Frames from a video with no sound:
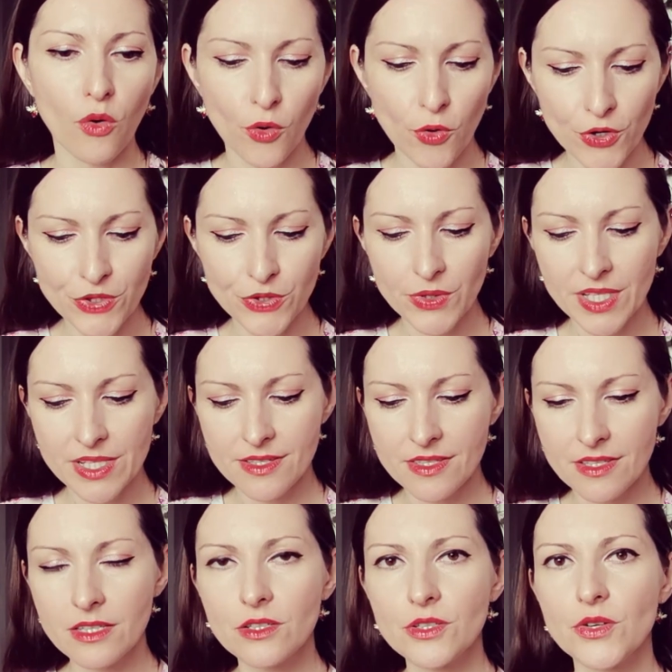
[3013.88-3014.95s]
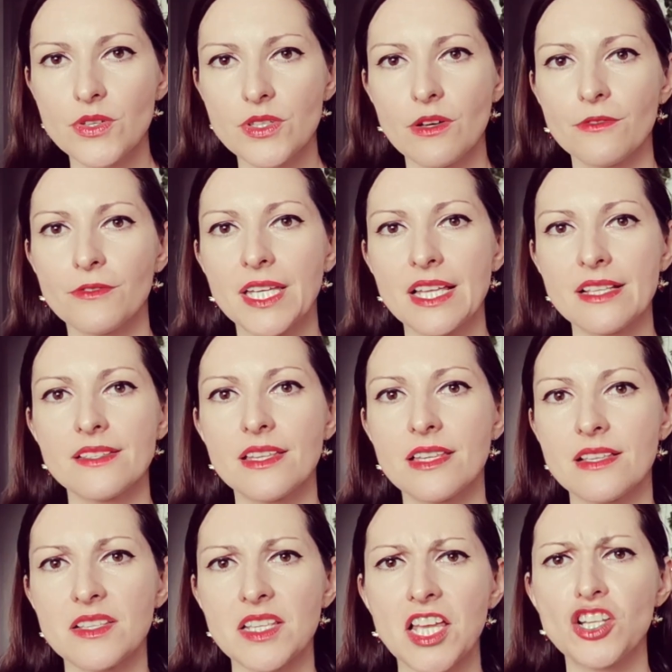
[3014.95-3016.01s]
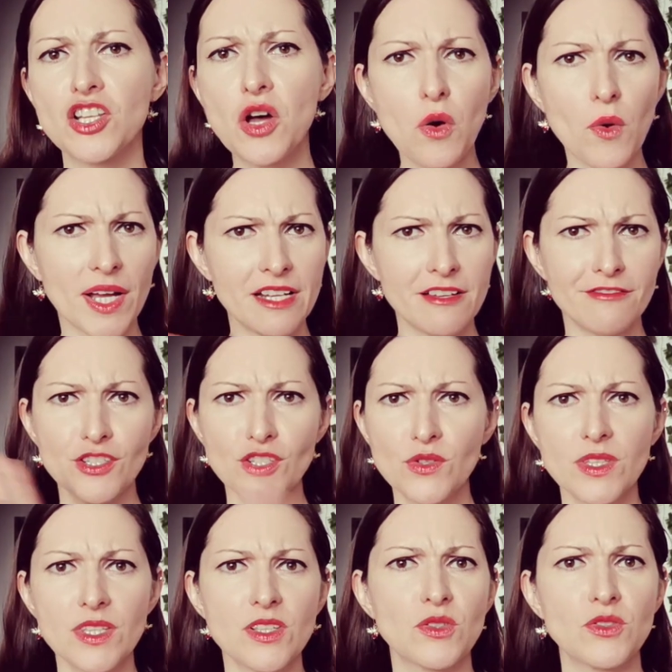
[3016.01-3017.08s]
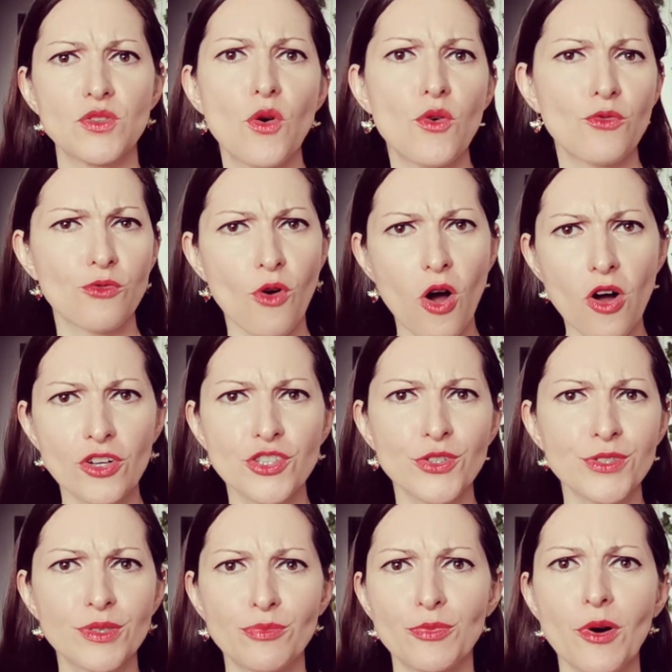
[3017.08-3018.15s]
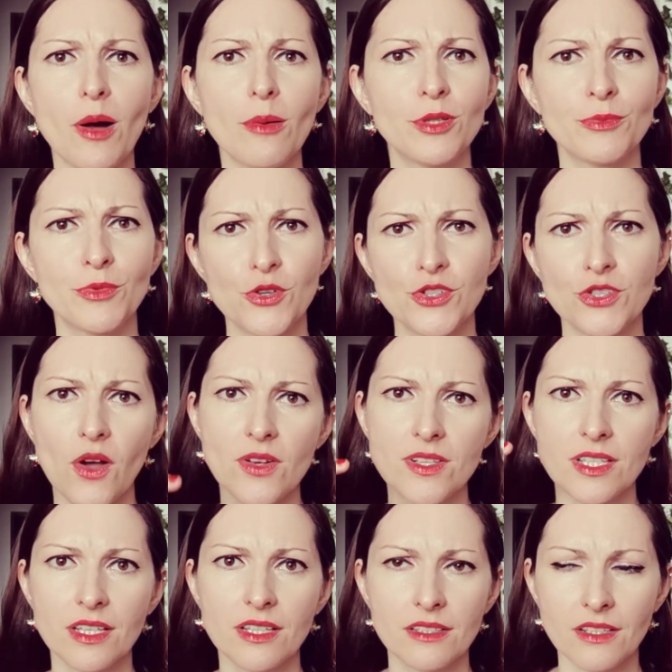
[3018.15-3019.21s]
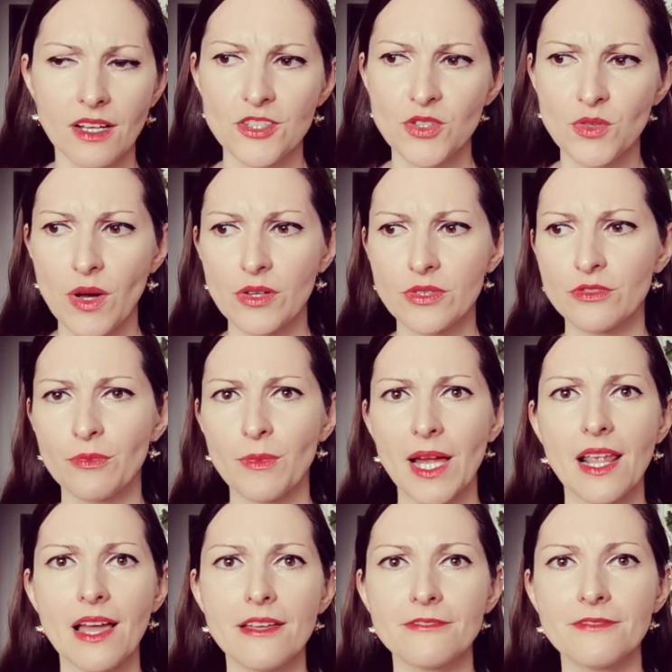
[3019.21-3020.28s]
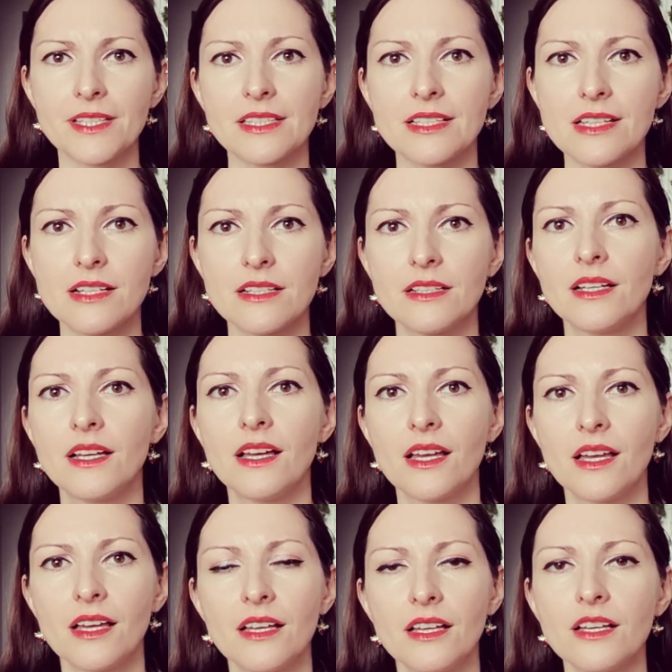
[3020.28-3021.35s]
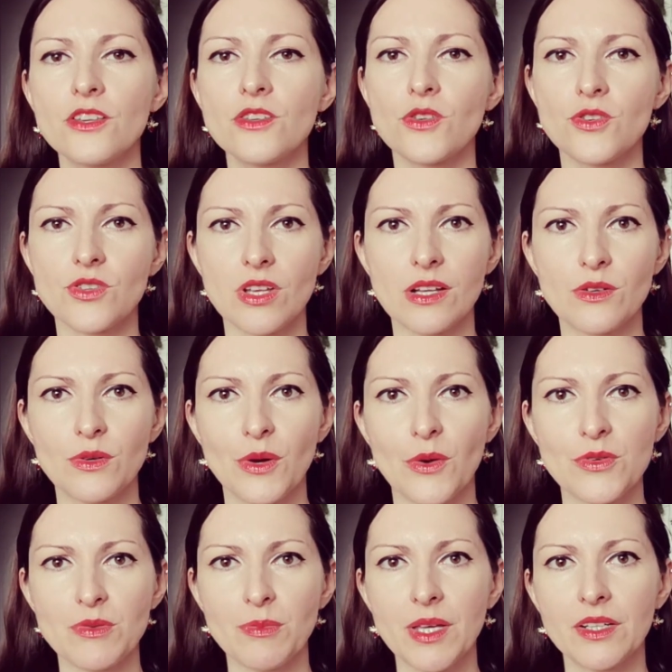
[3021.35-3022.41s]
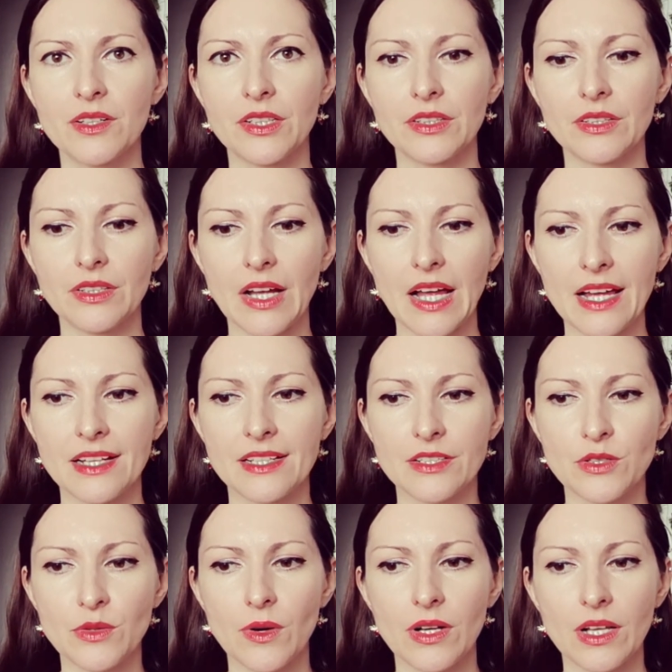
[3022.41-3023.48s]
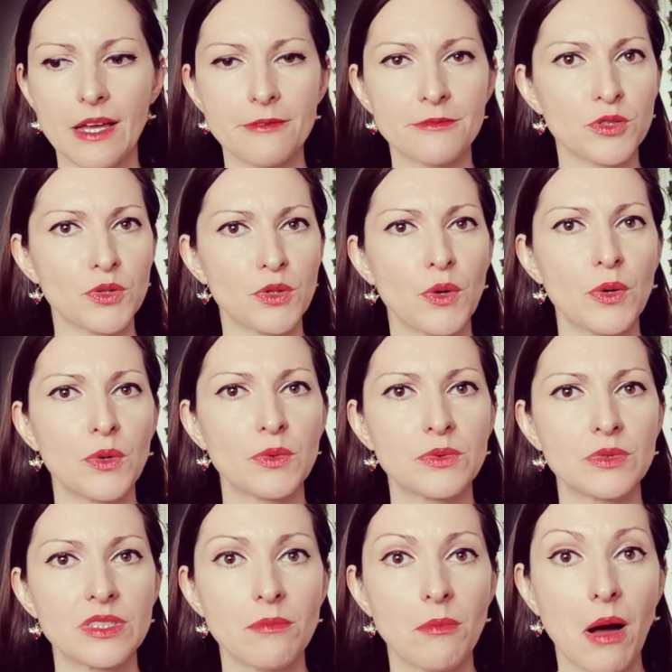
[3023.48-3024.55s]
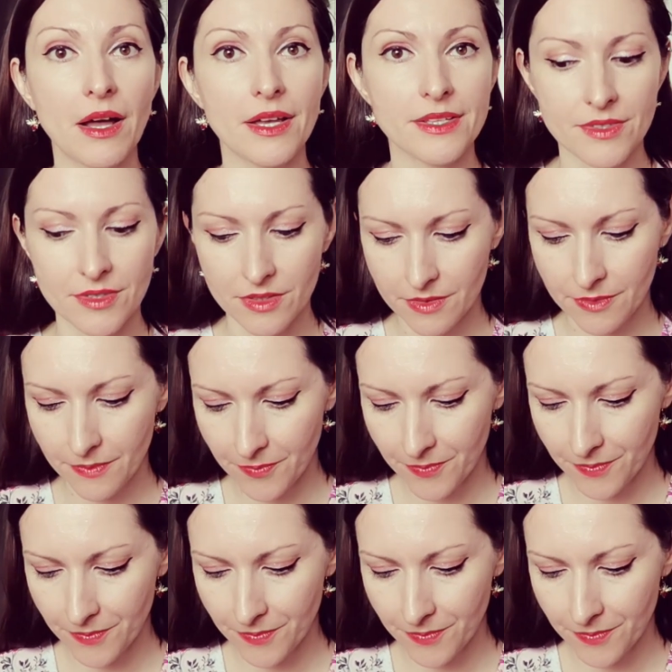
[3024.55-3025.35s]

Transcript: Or you can steel yourself against it and say, no, I never do this. You're wrong. You're the problem. You're toxic. Cut you out of my life. And then your shadow grows bigger and you are left to your own demise.